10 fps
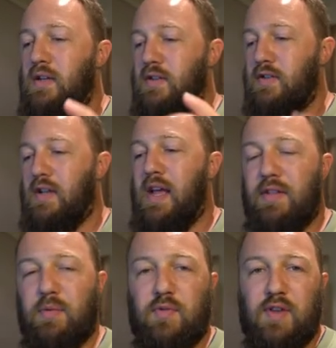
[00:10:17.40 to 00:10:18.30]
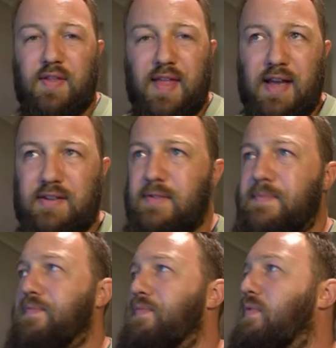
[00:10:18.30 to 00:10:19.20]
So now that we've done that,
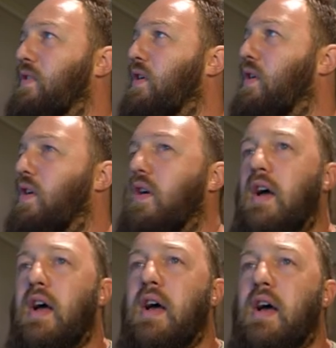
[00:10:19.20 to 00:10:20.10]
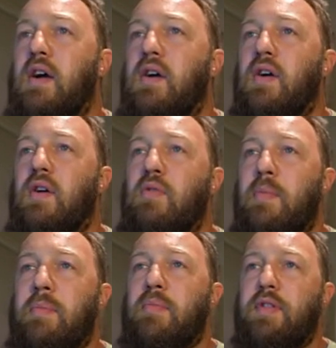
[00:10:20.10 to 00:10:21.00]

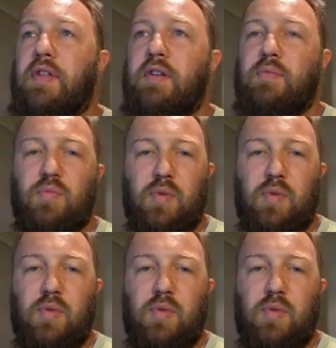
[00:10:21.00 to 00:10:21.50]
remember that